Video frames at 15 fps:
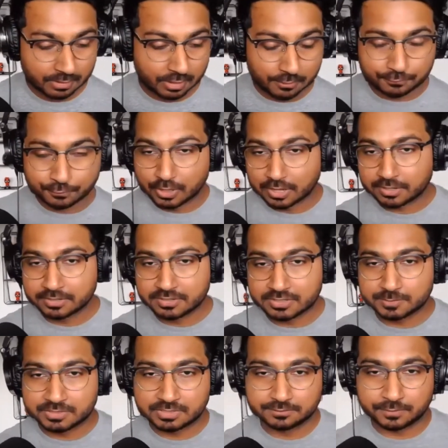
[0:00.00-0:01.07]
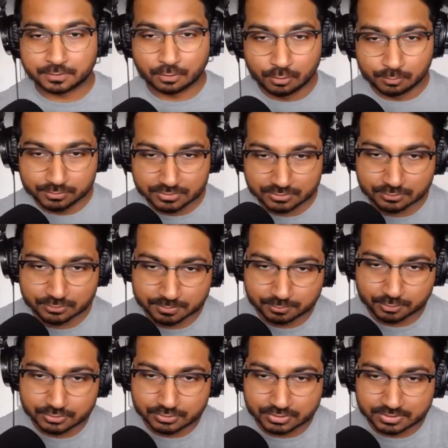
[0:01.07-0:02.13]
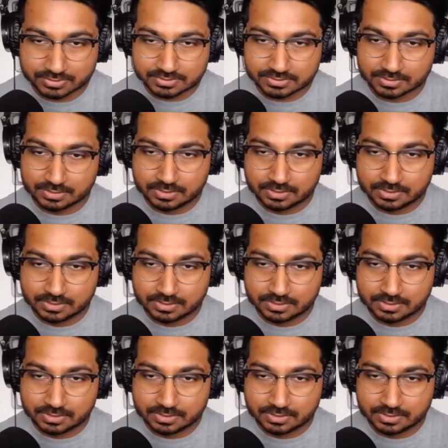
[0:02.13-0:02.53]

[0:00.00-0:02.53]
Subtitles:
If you like any specific open source projects,